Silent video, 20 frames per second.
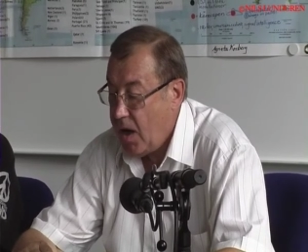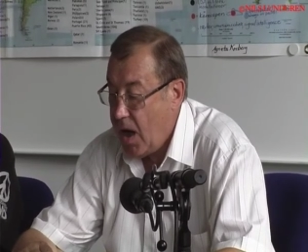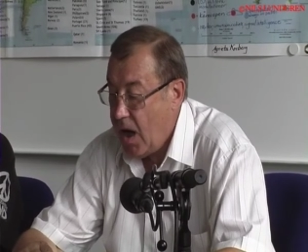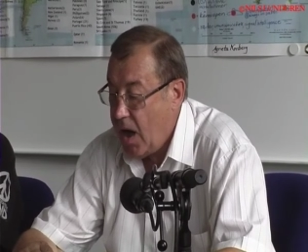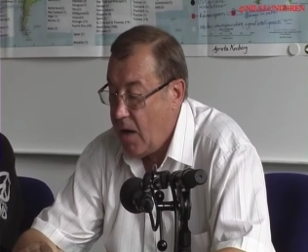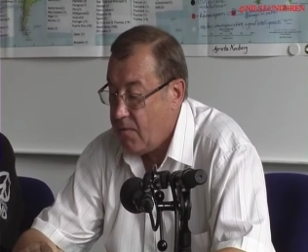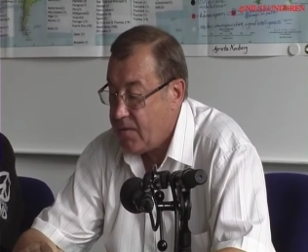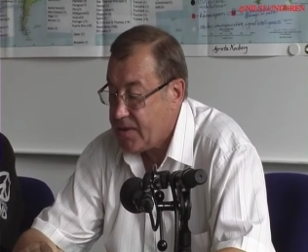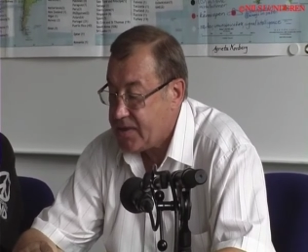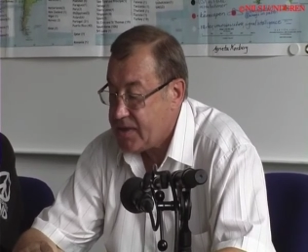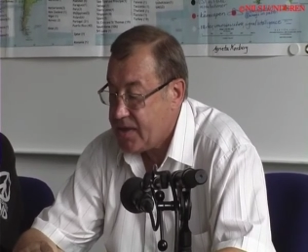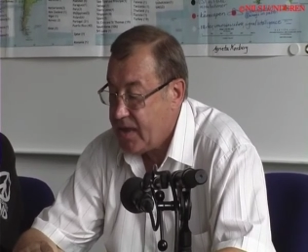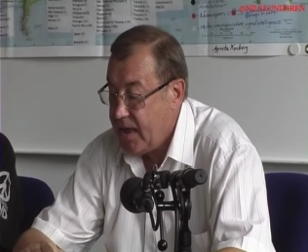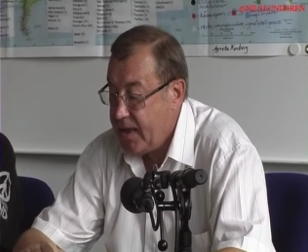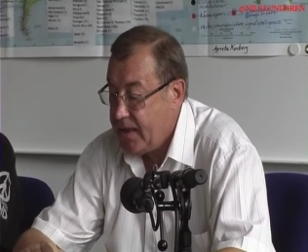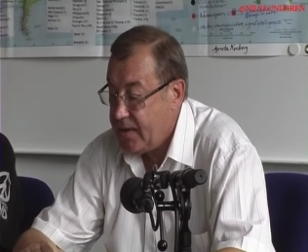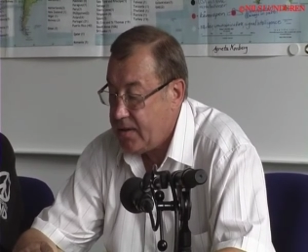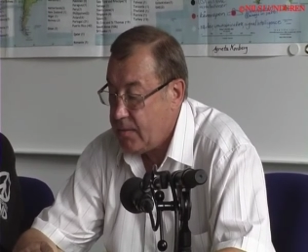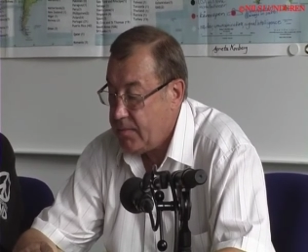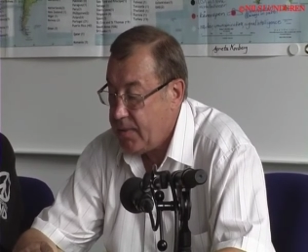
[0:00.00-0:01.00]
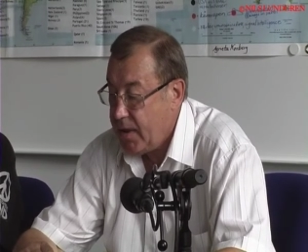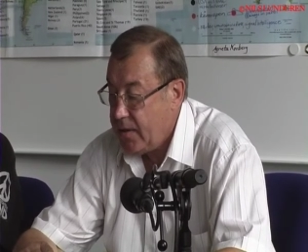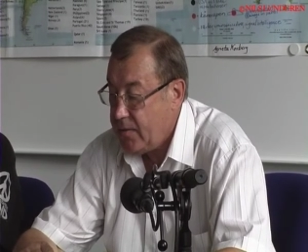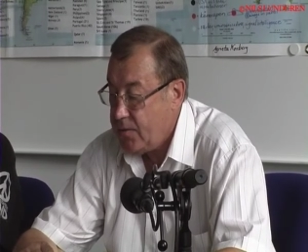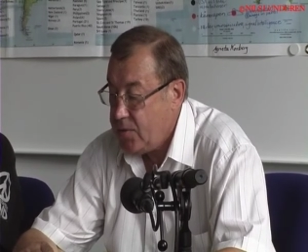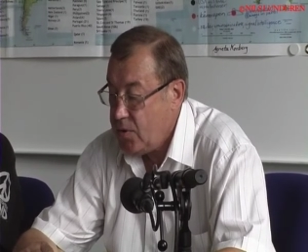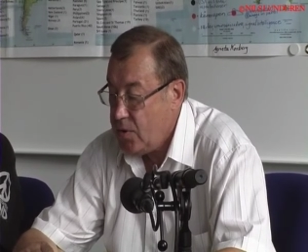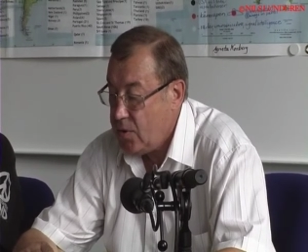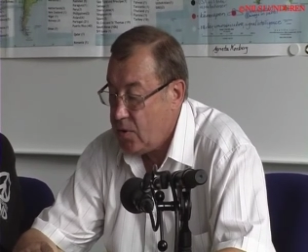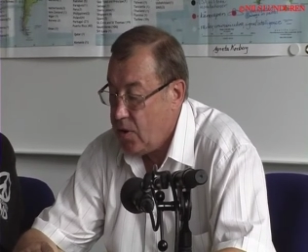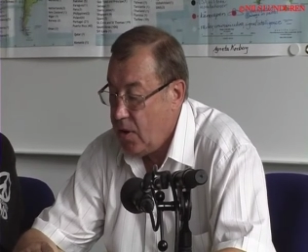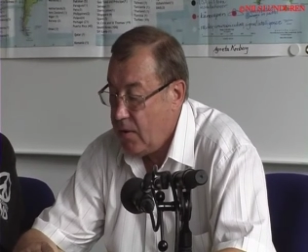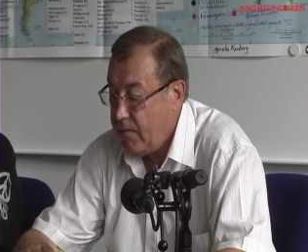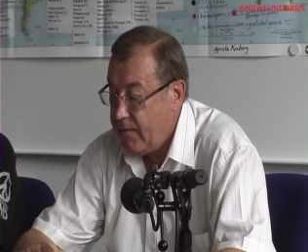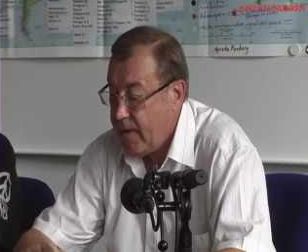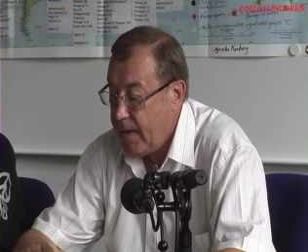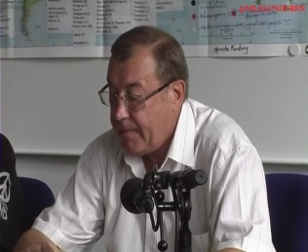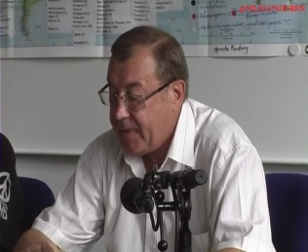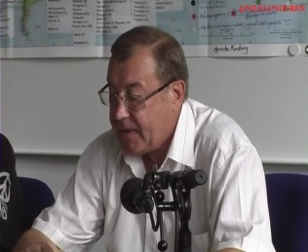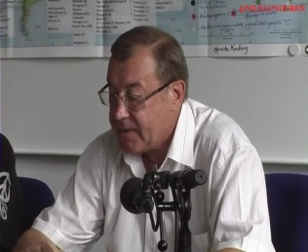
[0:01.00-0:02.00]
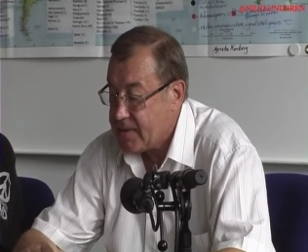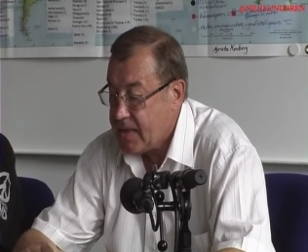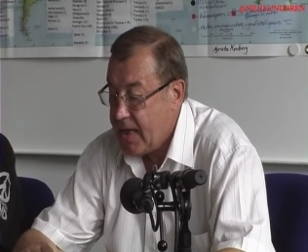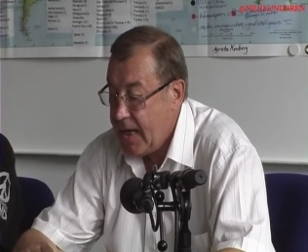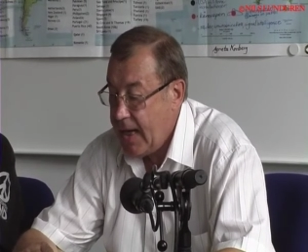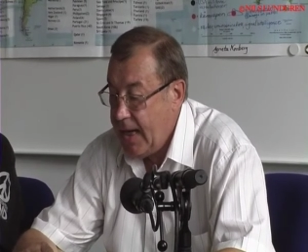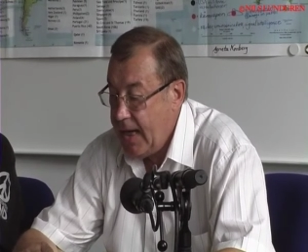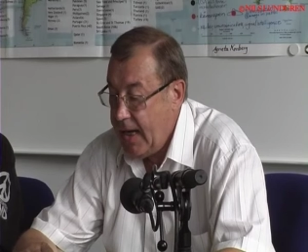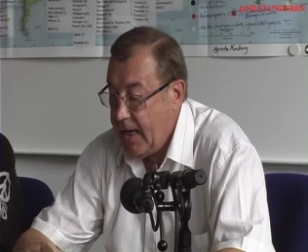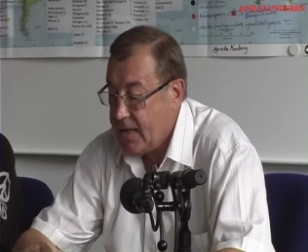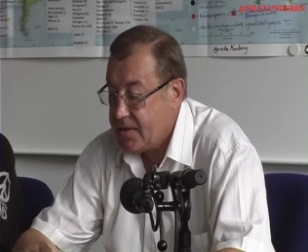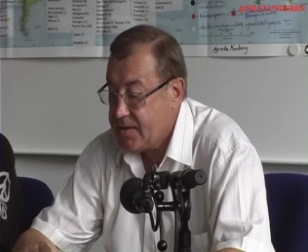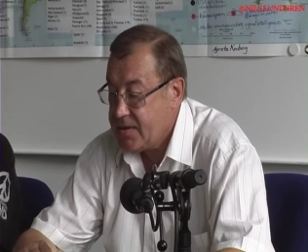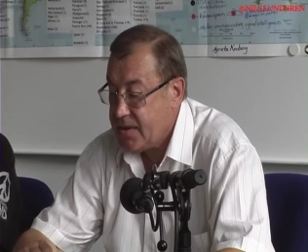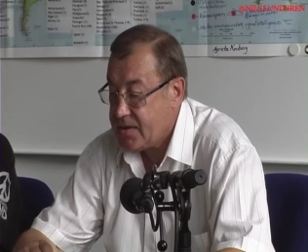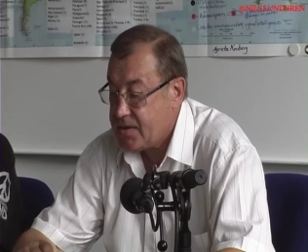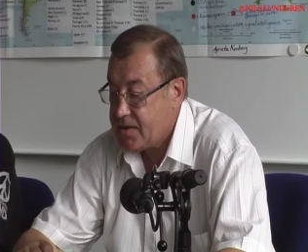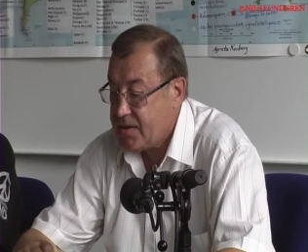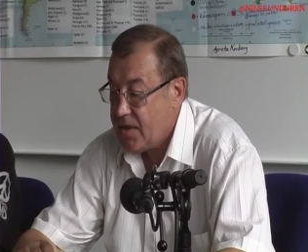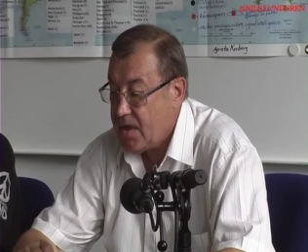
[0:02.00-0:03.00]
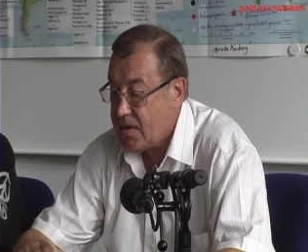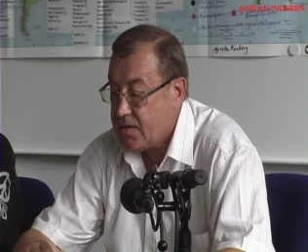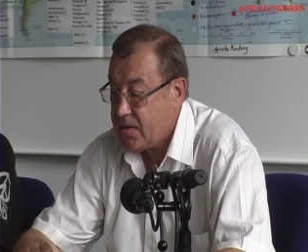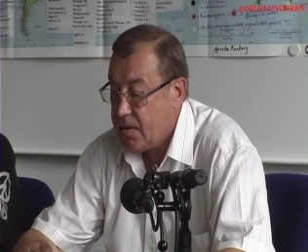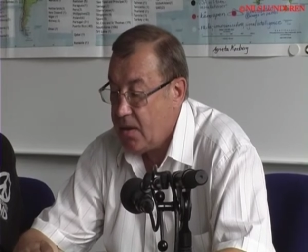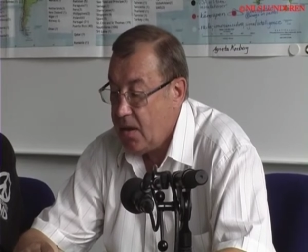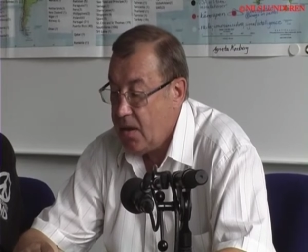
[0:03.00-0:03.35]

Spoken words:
our side about nuclear weapons and the START